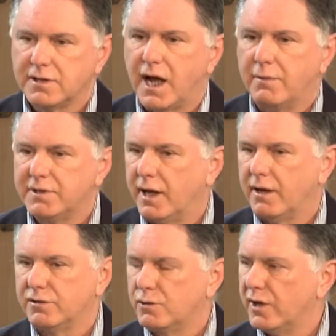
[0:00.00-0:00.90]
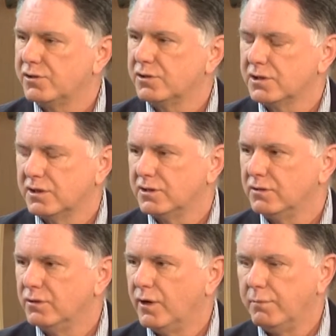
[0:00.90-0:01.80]
time, talent, and treasures
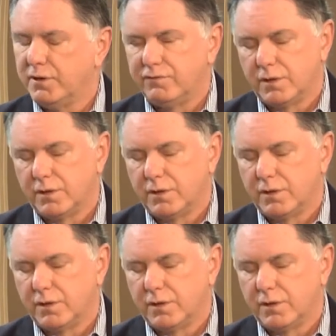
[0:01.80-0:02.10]
into UAB